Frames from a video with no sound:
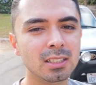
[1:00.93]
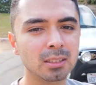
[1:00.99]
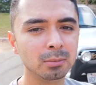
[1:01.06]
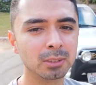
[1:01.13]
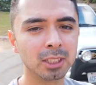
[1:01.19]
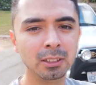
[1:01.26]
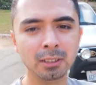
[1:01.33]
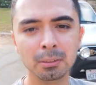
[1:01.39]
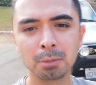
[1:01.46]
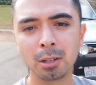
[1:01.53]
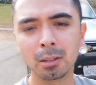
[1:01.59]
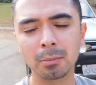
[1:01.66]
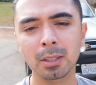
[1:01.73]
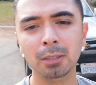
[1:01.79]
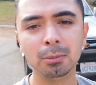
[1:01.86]
I'm tearing
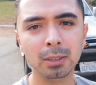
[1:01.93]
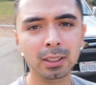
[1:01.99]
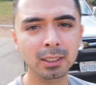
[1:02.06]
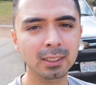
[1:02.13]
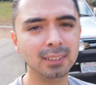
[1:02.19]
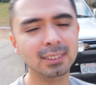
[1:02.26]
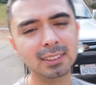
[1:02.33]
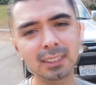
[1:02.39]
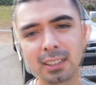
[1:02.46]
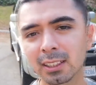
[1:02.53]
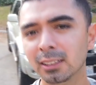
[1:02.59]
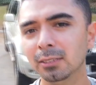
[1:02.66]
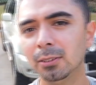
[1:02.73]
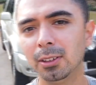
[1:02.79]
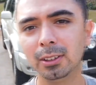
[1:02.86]
apart my rig. It's the
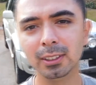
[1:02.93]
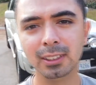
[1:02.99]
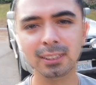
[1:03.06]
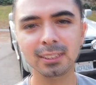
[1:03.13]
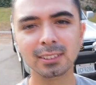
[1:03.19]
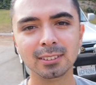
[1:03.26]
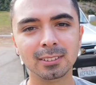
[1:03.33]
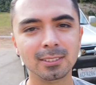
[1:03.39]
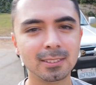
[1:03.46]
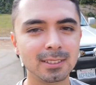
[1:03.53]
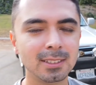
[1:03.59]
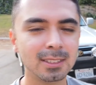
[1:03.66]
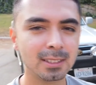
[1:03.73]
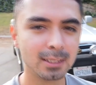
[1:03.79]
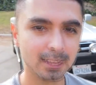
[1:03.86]
end of all this
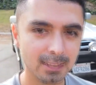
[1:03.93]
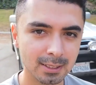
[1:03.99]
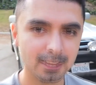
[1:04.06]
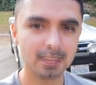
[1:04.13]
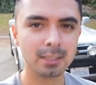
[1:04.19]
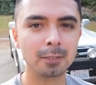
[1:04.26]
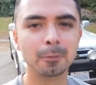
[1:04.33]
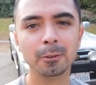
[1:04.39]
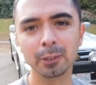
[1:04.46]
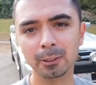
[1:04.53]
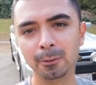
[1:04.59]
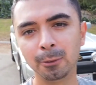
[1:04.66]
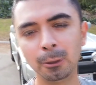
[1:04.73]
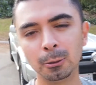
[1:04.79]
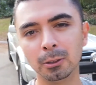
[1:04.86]
for the
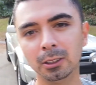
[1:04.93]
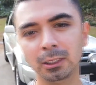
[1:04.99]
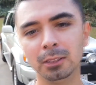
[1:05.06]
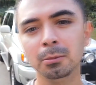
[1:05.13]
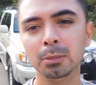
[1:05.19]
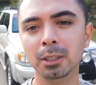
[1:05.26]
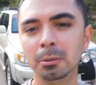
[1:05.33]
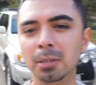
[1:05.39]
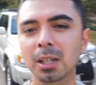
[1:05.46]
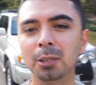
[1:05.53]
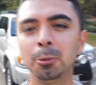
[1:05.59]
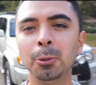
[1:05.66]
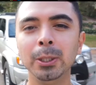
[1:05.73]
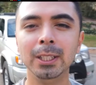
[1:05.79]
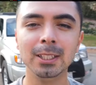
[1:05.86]
4Runner. But I'm not
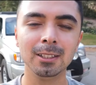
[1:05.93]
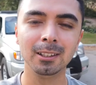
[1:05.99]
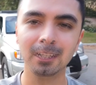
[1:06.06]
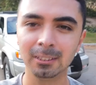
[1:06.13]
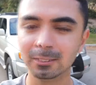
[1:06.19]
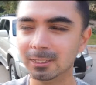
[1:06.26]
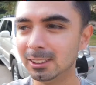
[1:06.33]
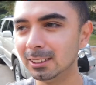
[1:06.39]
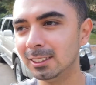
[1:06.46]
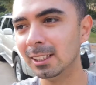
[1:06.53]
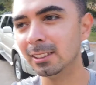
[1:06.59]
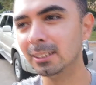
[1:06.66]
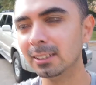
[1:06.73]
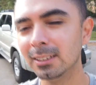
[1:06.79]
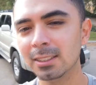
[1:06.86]
quitting auto
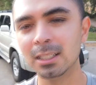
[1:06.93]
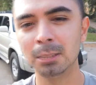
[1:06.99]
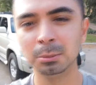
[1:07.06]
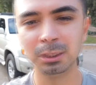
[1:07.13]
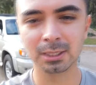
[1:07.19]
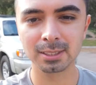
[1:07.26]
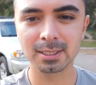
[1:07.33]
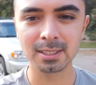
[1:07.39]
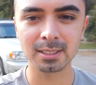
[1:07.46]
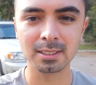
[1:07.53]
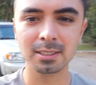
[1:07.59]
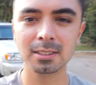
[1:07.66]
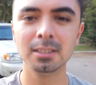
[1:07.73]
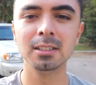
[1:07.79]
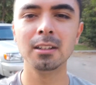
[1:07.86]
detailing. I'm just
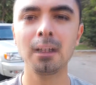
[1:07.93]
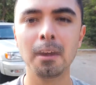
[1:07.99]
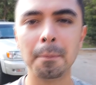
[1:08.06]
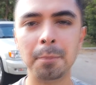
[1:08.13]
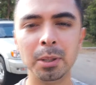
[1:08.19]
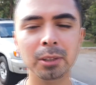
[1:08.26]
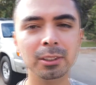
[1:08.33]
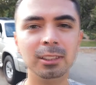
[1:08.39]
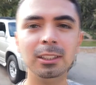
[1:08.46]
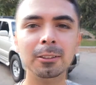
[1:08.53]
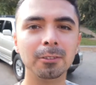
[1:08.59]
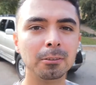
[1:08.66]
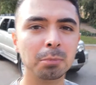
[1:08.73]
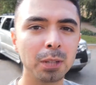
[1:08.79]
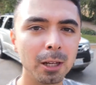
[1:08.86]
gonna build a
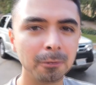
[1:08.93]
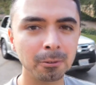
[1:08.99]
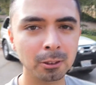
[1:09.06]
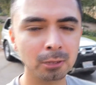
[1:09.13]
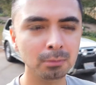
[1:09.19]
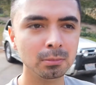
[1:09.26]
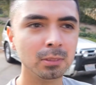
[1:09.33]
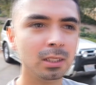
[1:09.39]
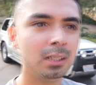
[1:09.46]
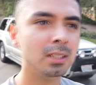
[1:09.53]
different platform.